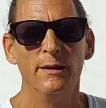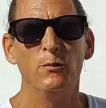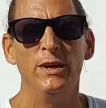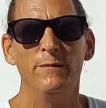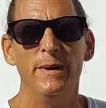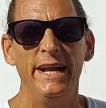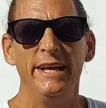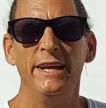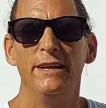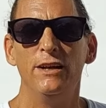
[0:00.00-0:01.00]
We've made
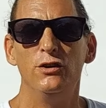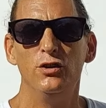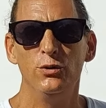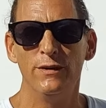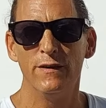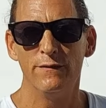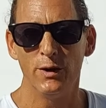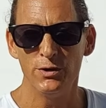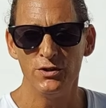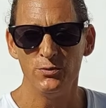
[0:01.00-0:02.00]
it in two different
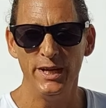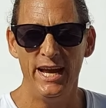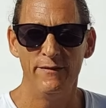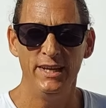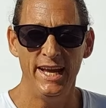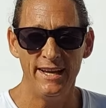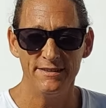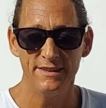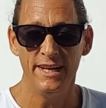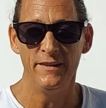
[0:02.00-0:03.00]
versions. We have the
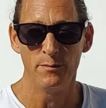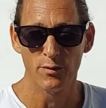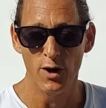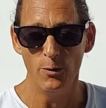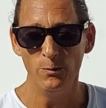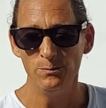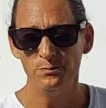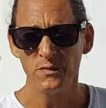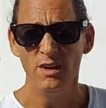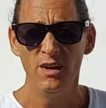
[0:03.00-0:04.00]
S and the Pro.
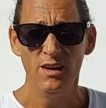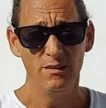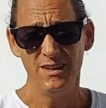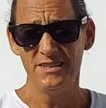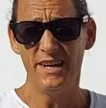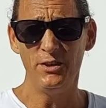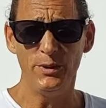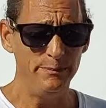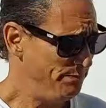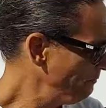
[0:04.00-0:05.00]
Let's get into
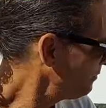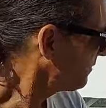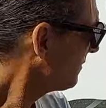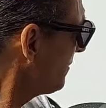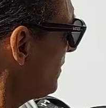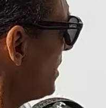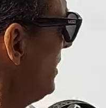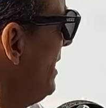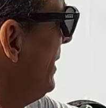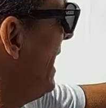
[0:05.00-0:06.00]
it.
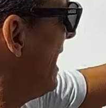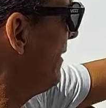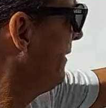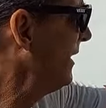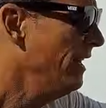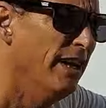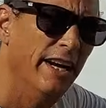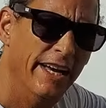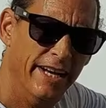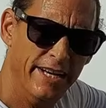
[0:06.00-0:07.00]
Here we have
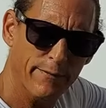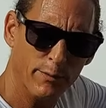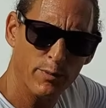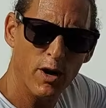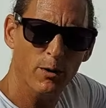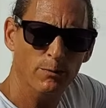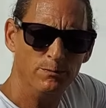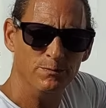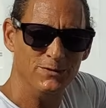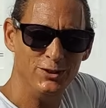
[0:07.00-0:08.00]
an Endeavor Pro.
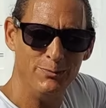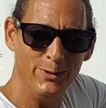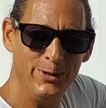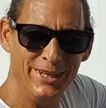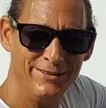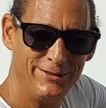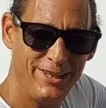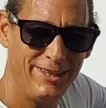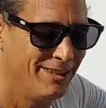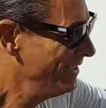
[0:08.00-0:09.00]
She's a beauty, isn't she?